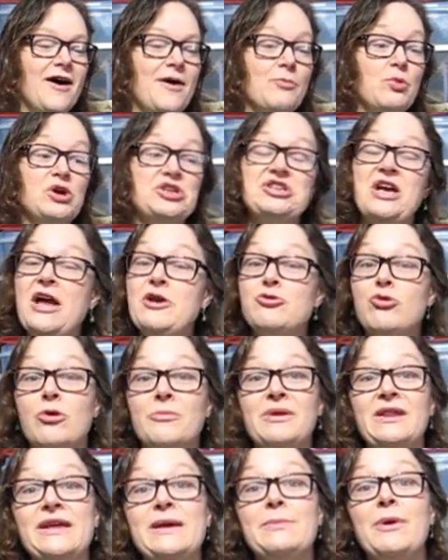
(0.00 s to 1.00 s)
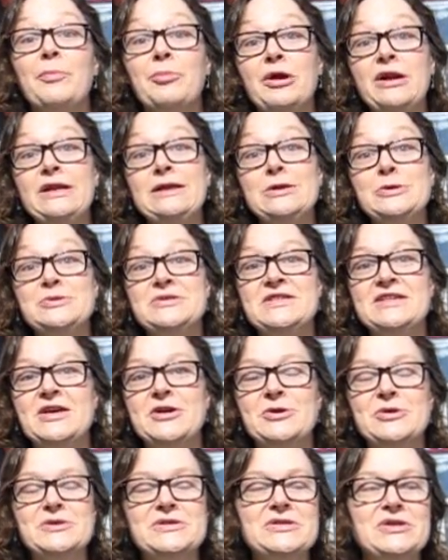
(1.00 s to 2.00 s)
which I normally am a pretty loose
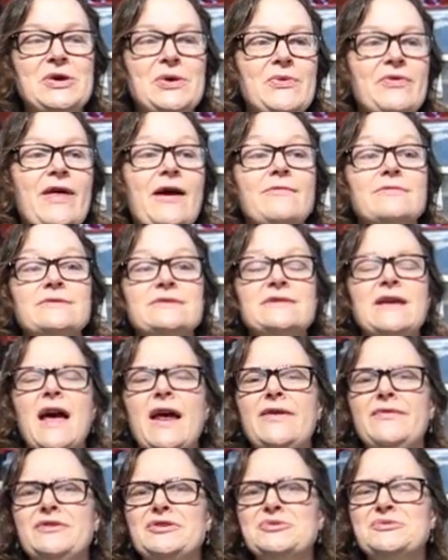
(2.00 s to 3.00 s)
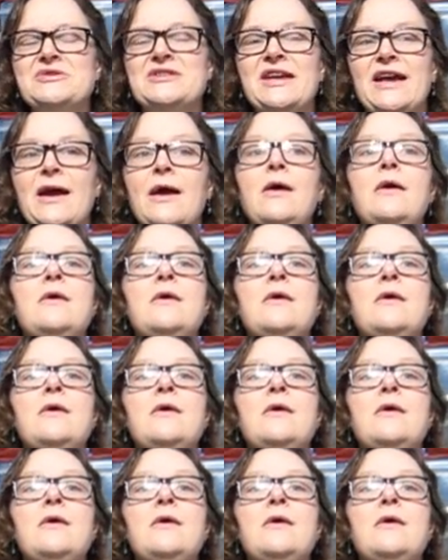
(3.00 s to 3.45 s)
knitter, so that was kind of interesting.